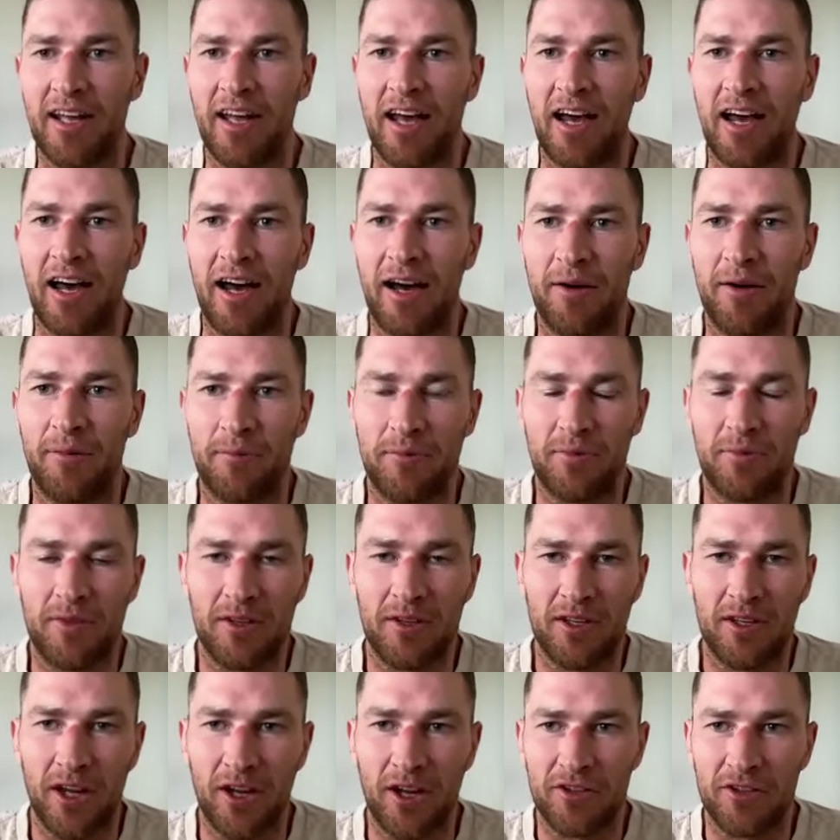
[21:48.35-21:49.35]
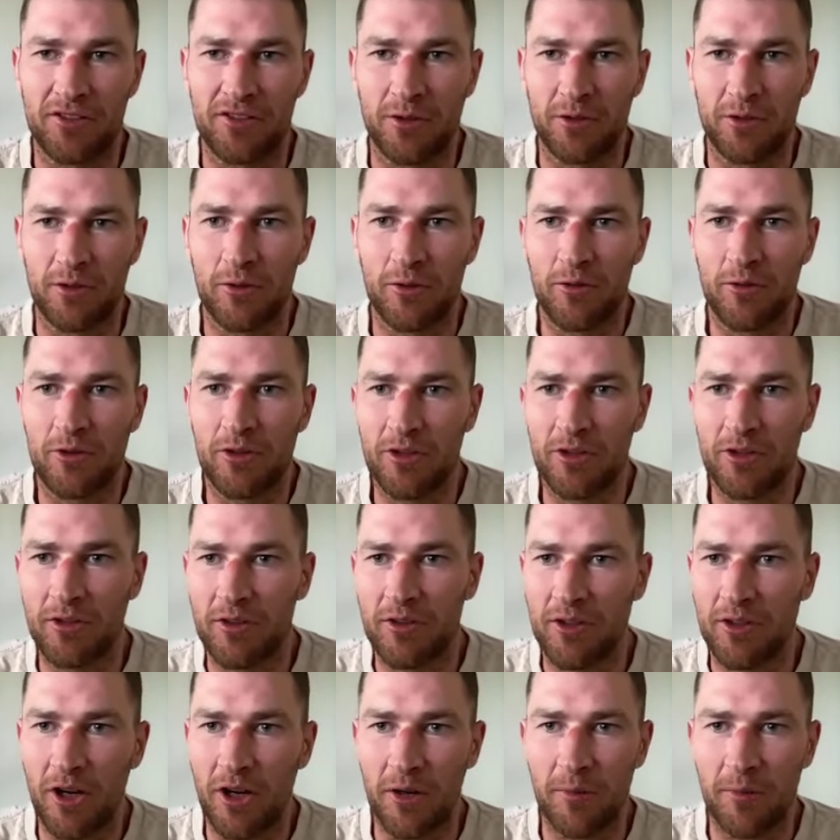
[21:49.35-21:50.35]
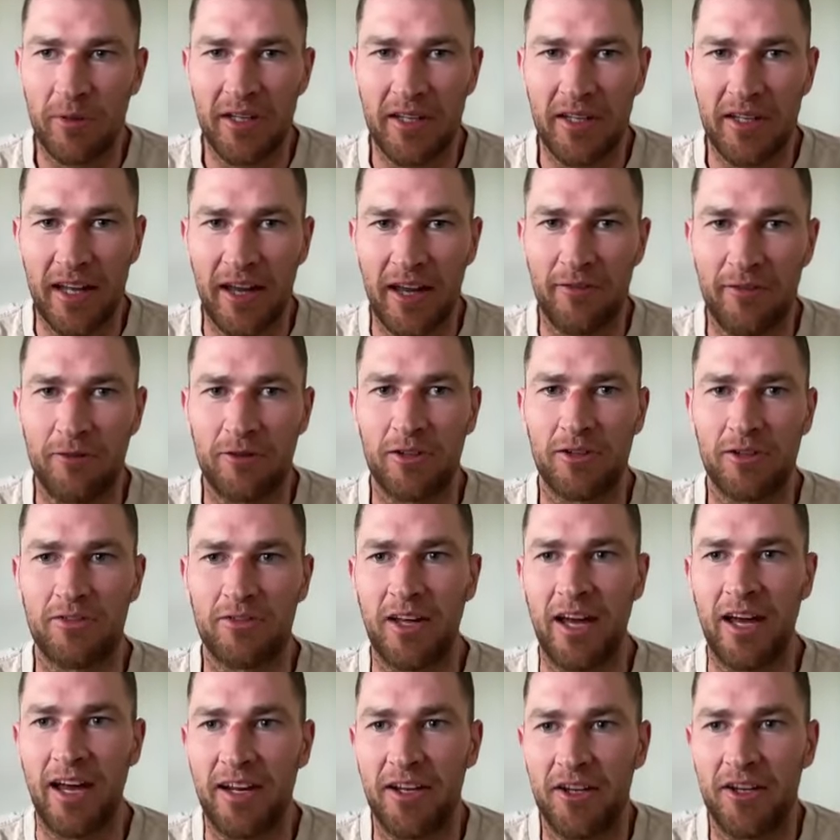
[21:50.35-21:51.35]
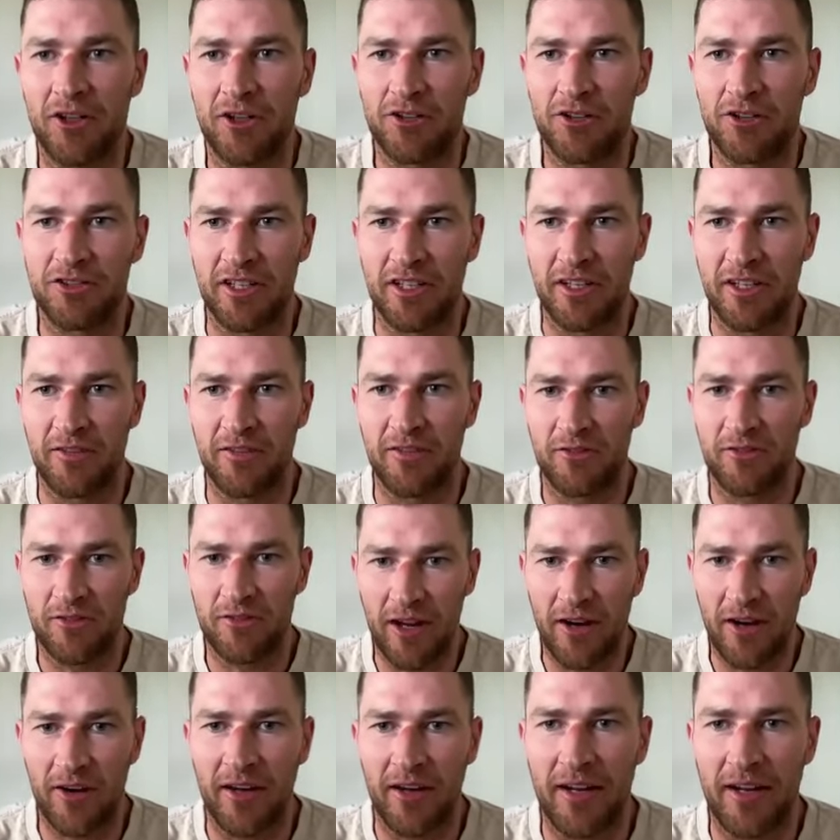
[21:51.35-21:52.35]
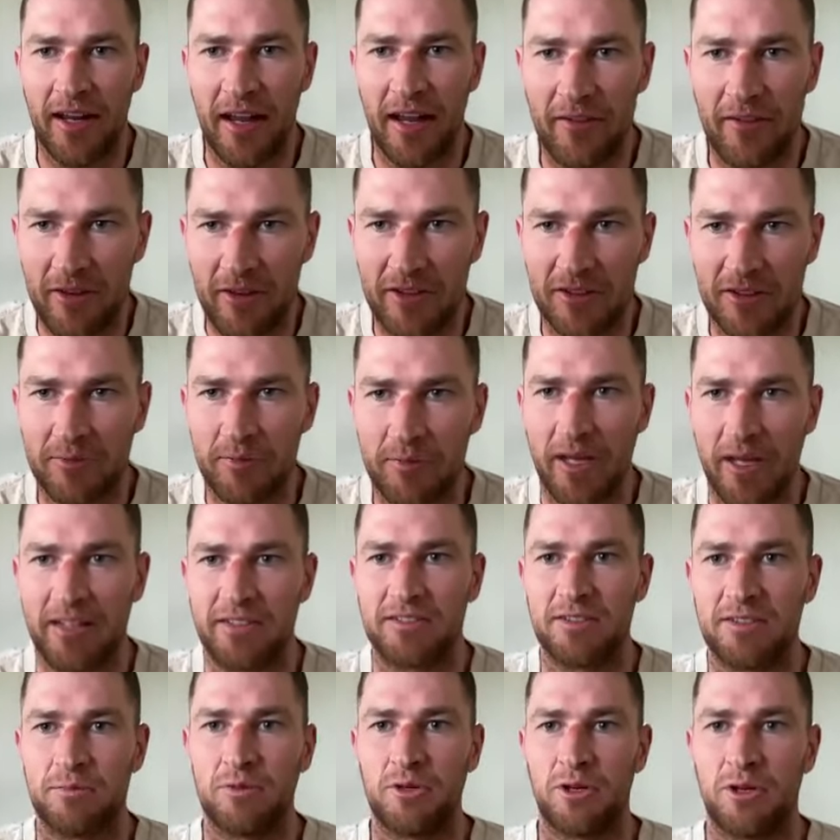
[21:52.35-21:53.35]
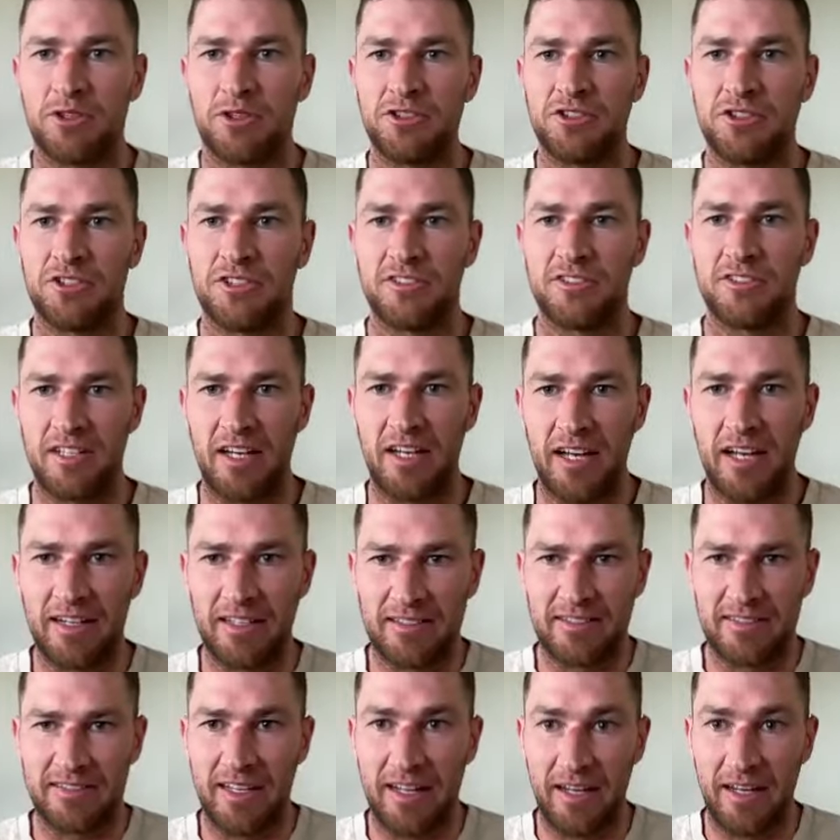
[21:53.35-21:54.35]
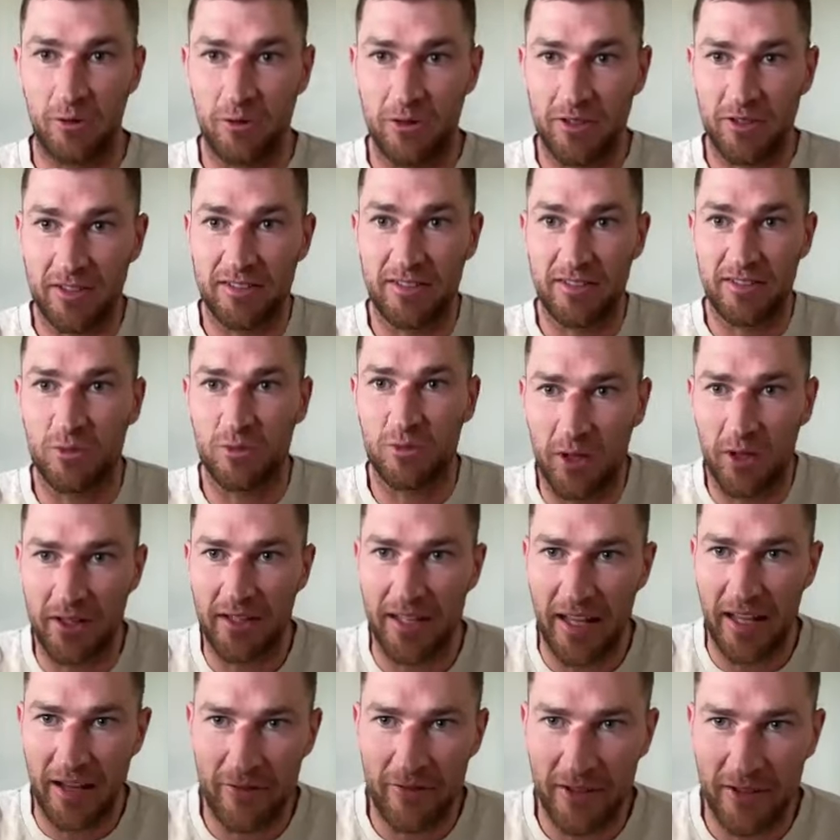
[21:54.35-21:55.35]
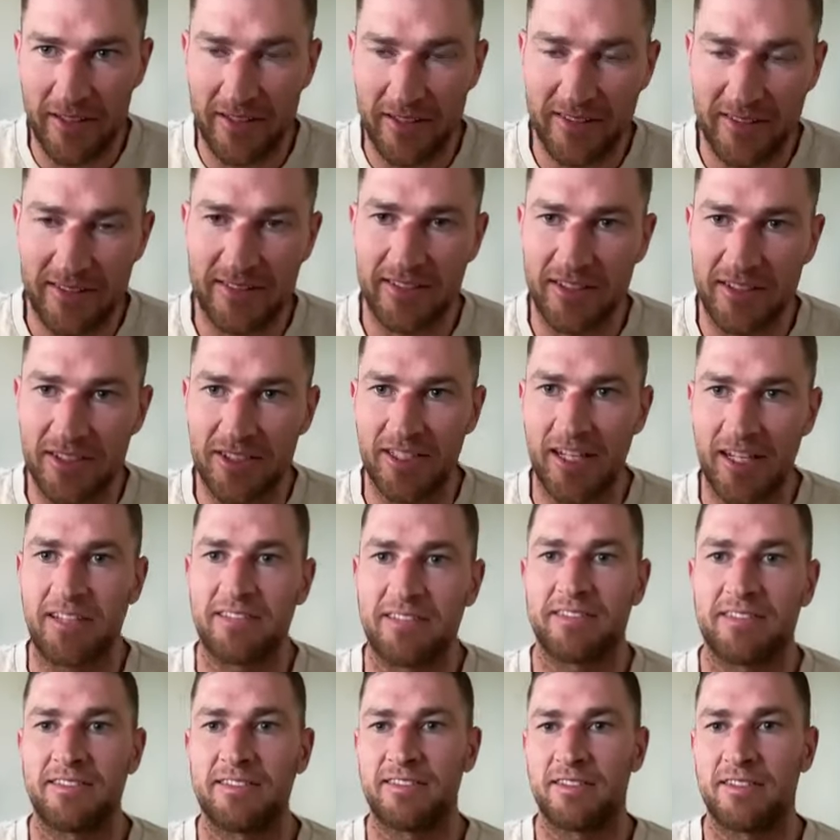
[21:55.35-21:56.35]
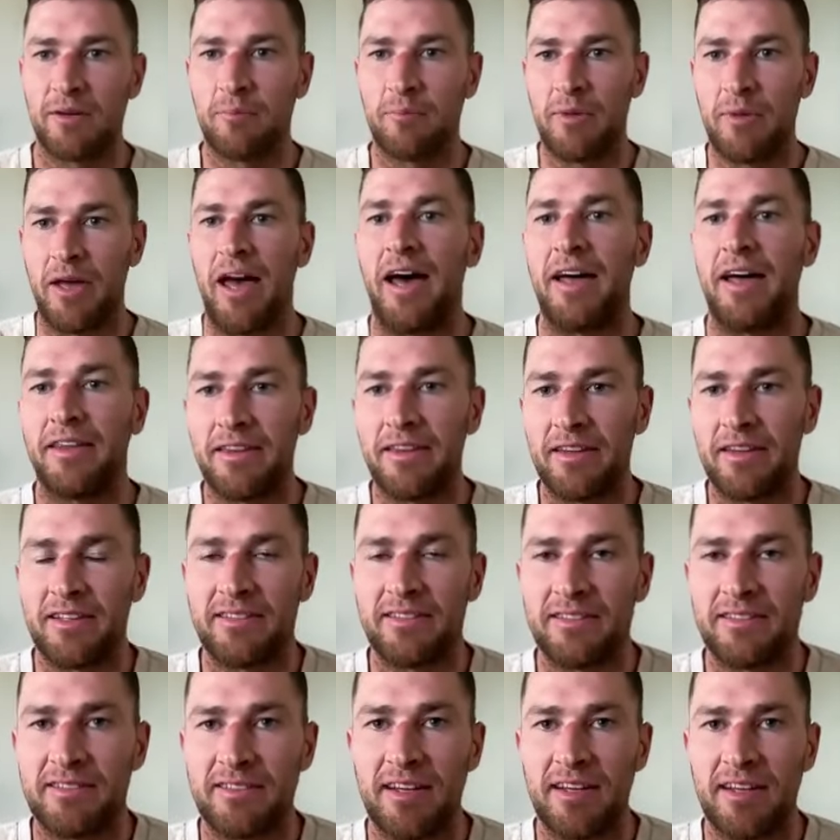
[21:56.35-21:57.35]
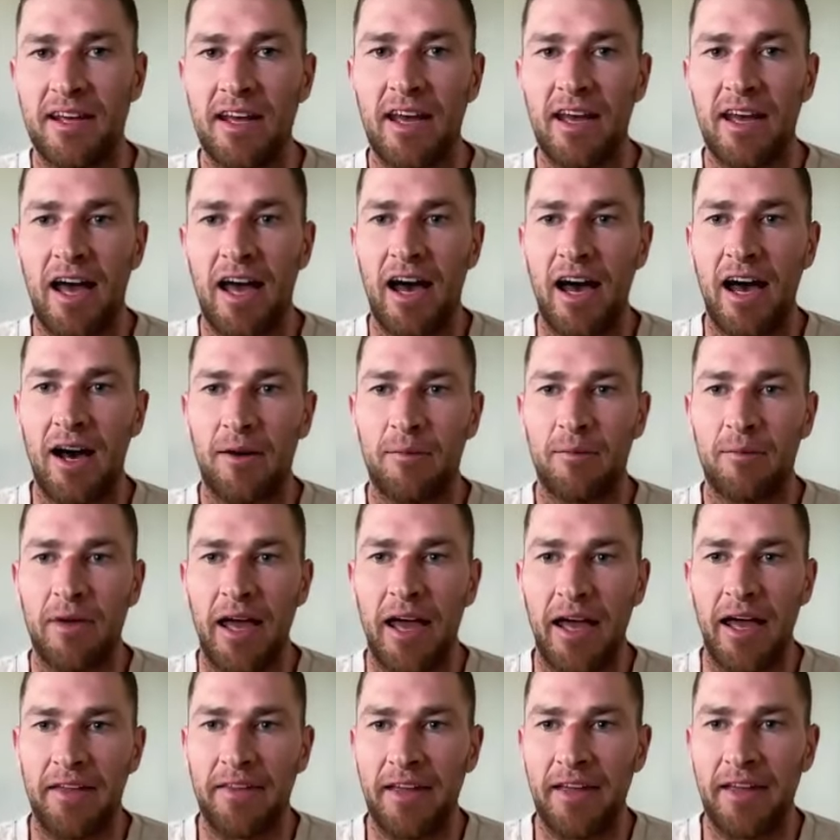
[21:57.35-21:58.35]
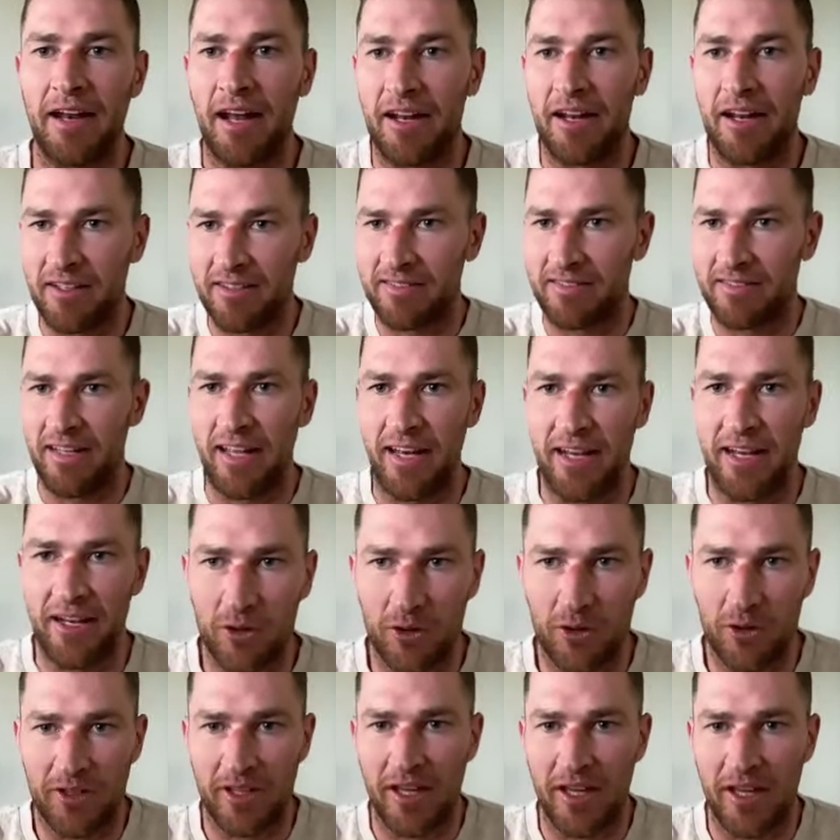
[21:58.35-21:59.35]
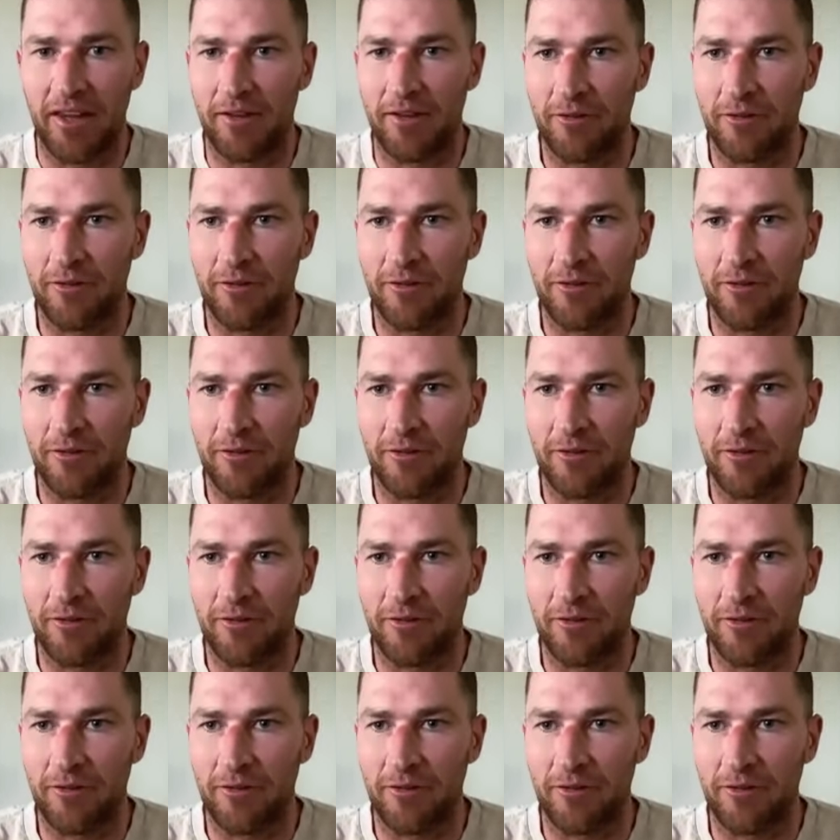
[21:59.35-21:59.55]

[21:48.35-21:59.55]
Um, you know, so got to be careful of that, using very evidence-based approaches and understanding, well, this is what the evidence suggests about this, um, and then understanding all the other